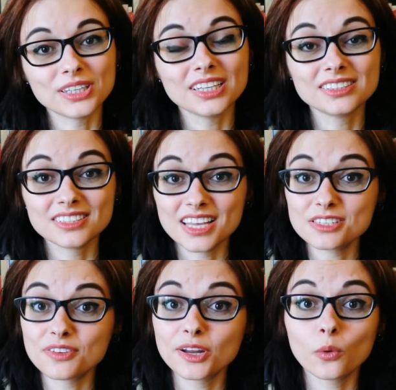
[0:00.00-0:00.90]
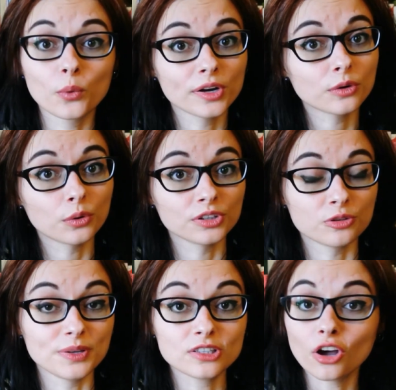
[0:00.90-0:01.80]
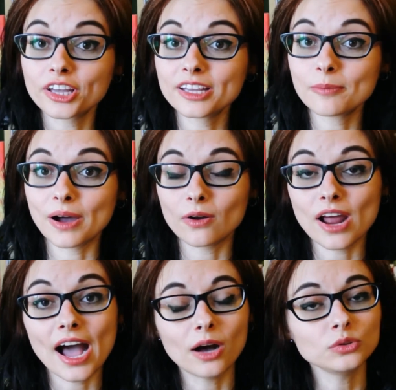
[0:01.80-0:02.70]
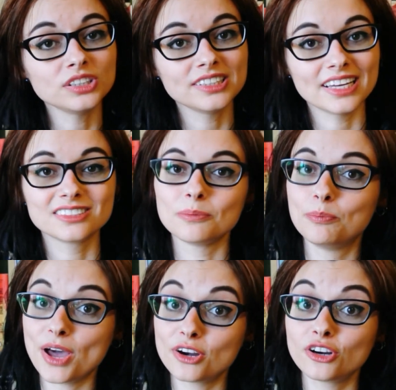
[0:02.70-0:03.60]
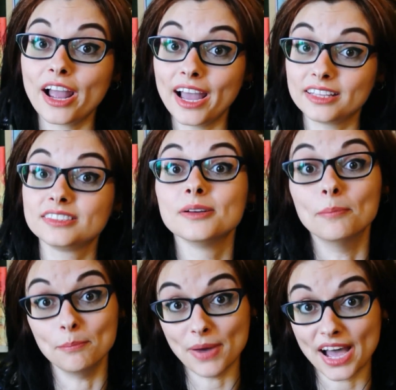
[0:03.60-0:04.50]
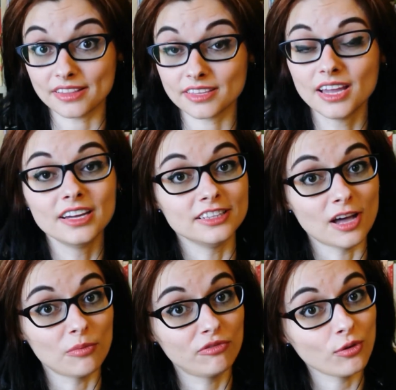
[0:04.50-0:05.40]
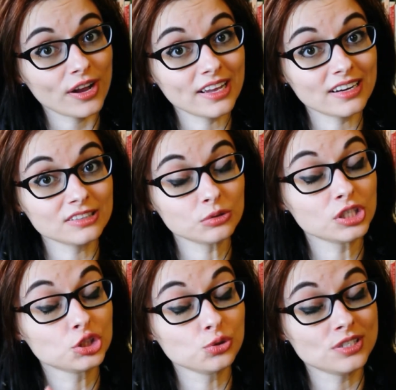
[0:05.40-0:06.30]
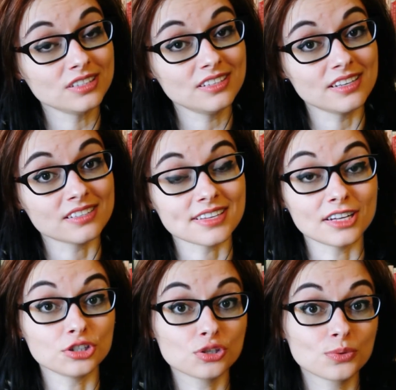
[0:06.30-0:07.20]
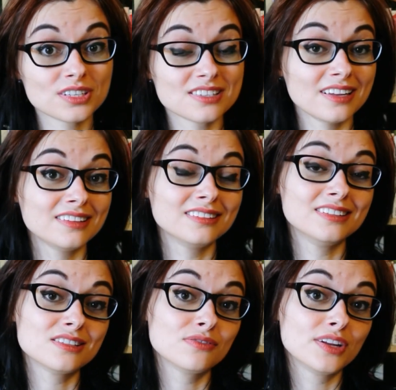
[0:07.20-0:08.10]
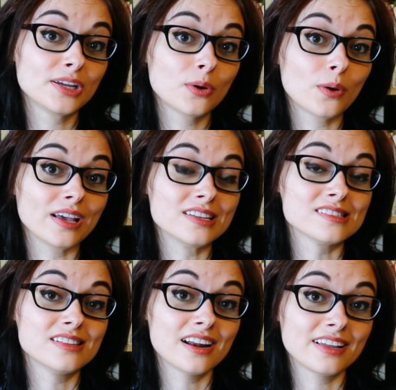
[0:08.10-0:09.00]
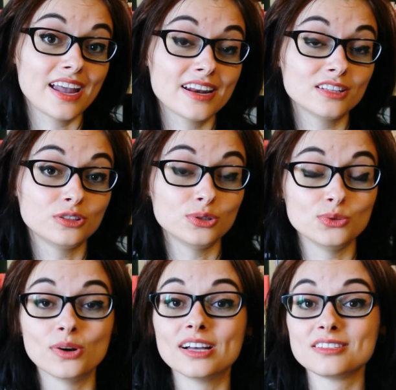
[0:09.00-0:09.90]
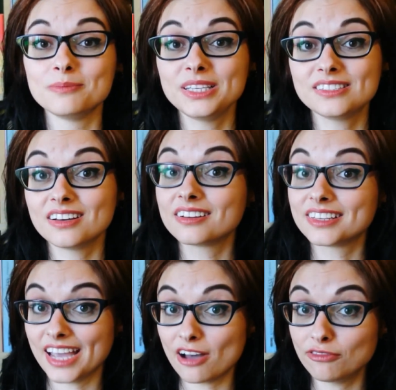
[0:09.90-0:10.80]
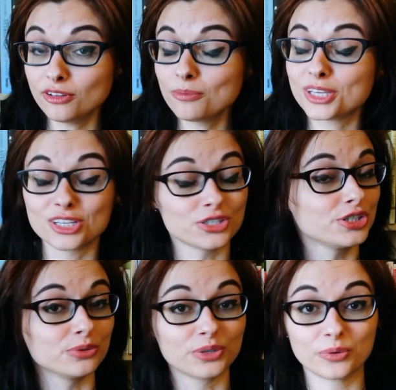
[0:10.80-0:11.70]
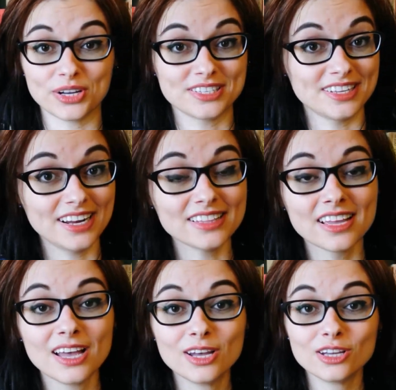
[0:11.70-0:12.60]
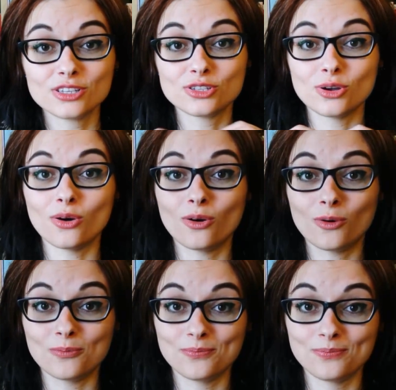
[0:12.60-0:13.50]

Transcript: everyone, in today's video we are going to be talking about how to get better at math. Now before I get into the juicy details, I just want to say that this video is dedicated to Asmita Kaffel because she requested it, so